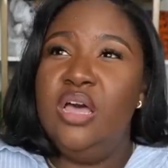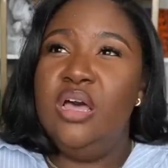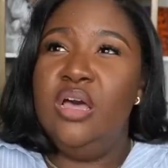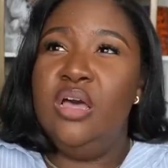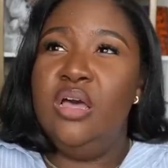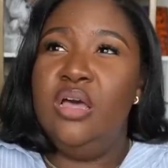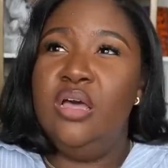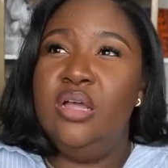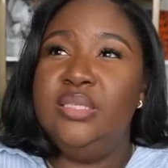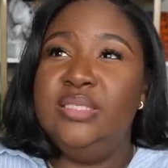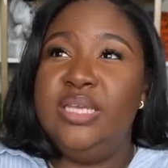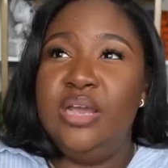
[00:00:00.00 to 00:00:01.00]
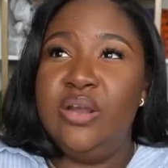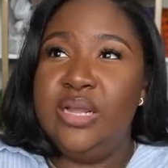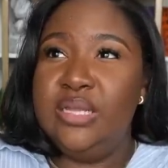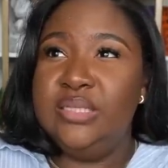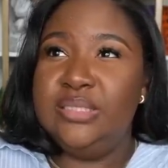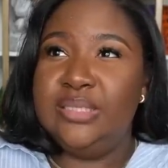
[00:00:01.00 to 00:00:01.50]
Tara
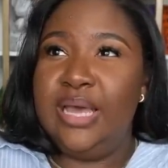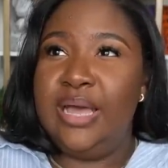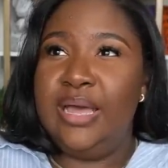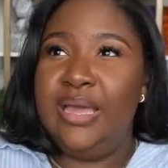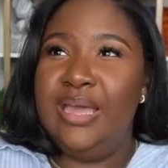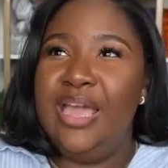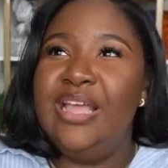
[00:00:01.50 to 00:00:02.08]
and Sky,